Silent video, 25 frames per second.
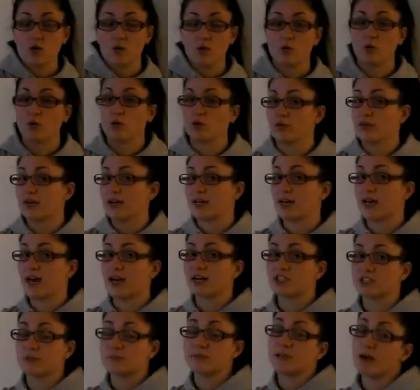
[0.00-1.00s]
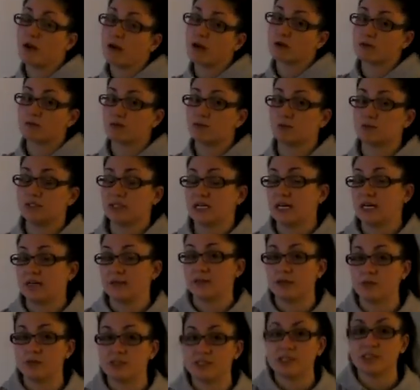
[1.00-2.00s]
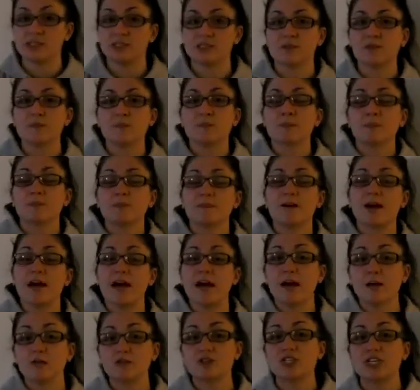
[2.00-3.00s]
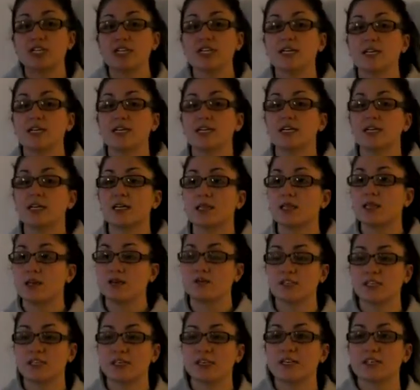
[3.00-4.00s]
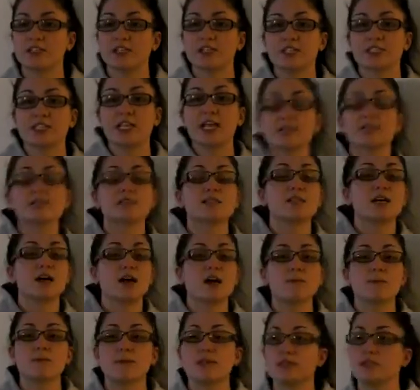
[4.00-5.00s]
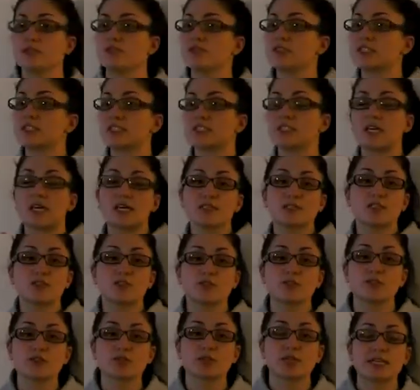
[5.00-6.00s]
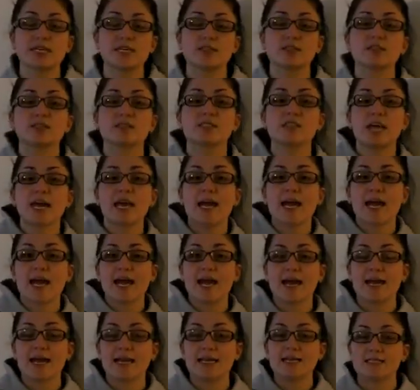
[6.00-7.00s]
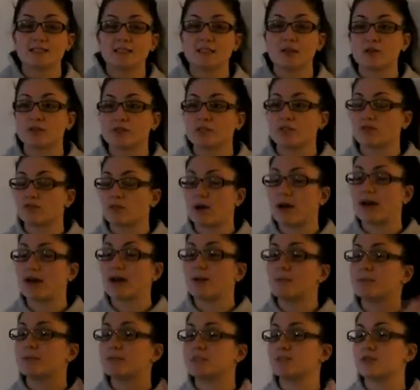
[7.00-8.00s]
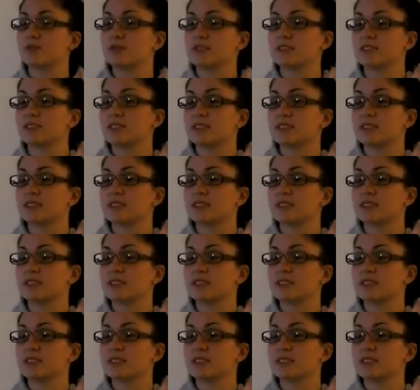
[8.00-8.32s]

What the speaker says: or that could actually be harmful in high doses, the algae loves it. It just takes it up and uses it as a nutrient, and it soaks it right up into its